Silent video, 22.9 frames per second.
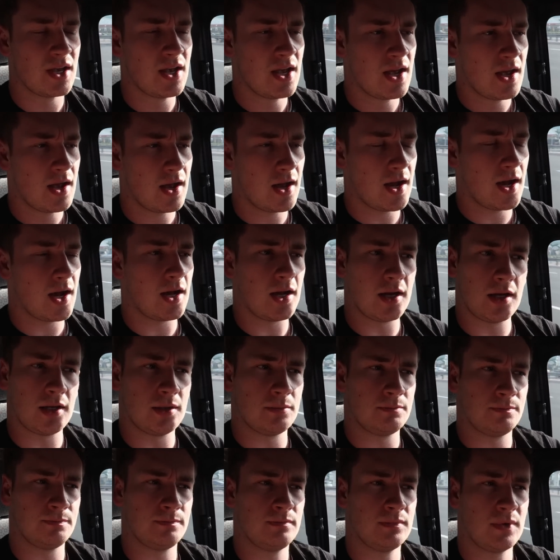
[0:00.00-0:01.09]

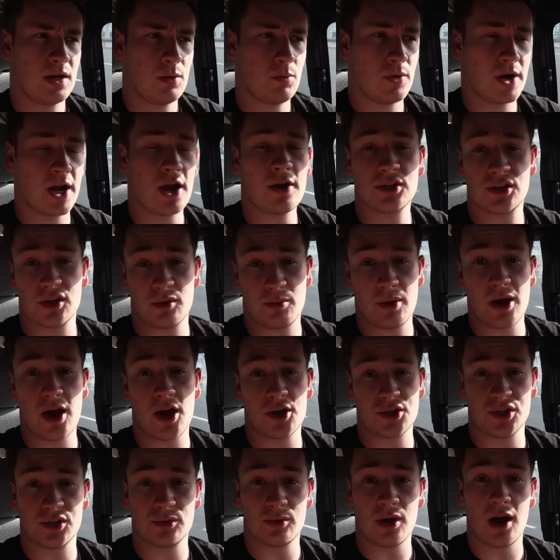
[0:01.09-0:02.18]
We're going to the
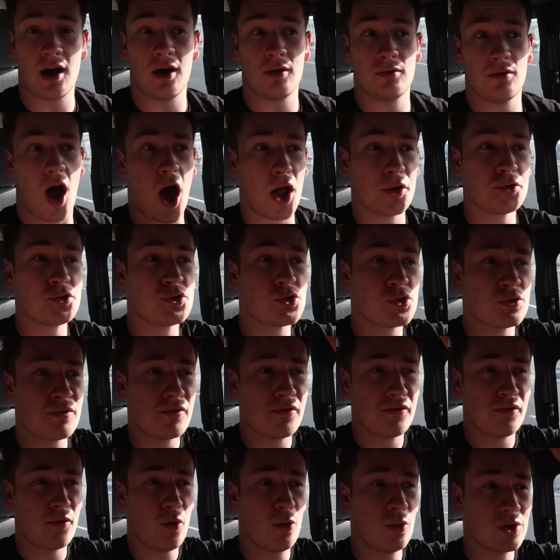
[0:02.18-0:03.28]
Burj as well,
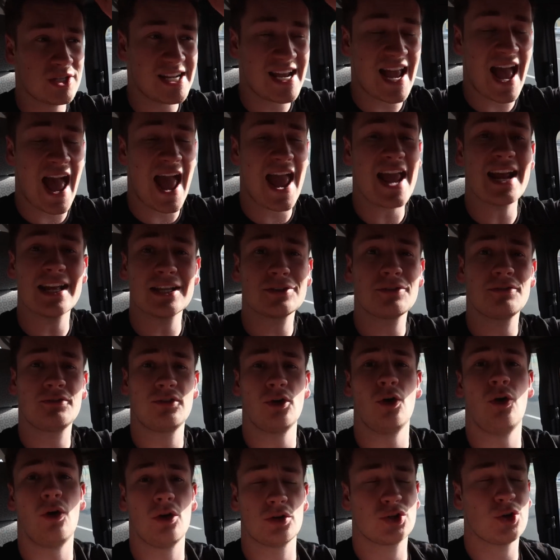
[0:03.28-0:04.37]
148th
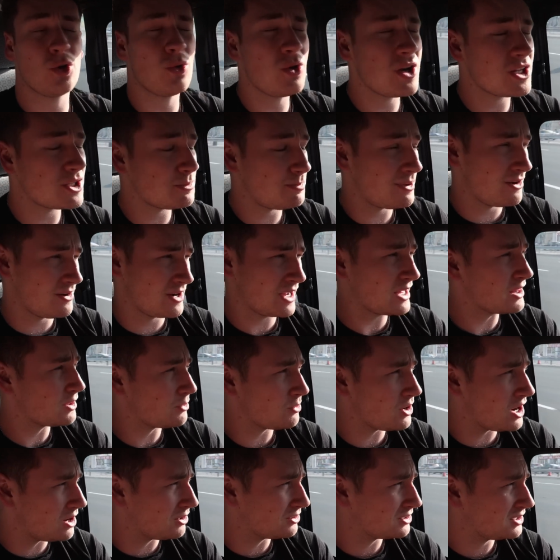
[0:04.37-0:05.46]
floor, tallest building in the
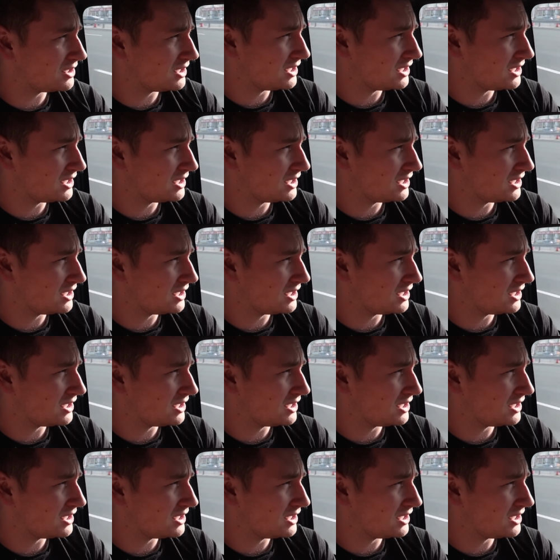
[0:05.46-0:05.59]
world.